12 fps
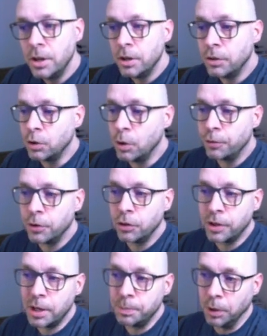So for
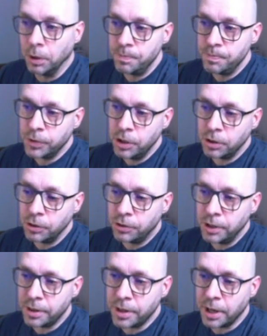example, you can
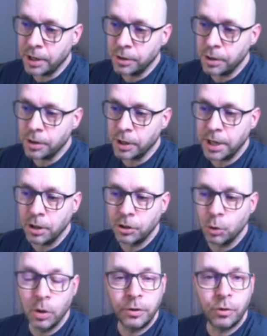see that the character
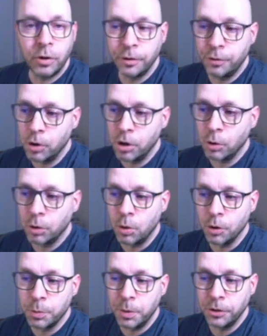144
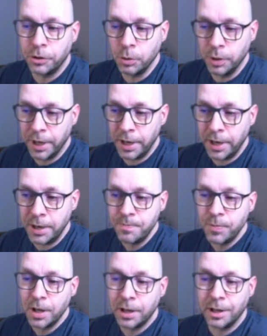corresponds to an A,
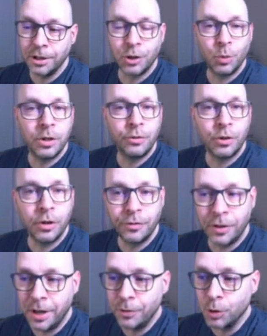character
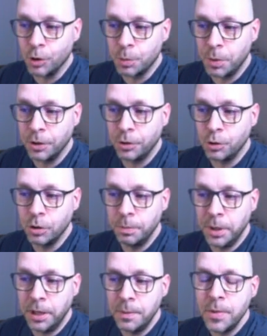145 corresponds to a
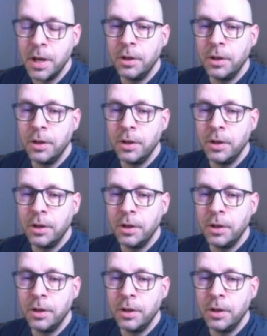B.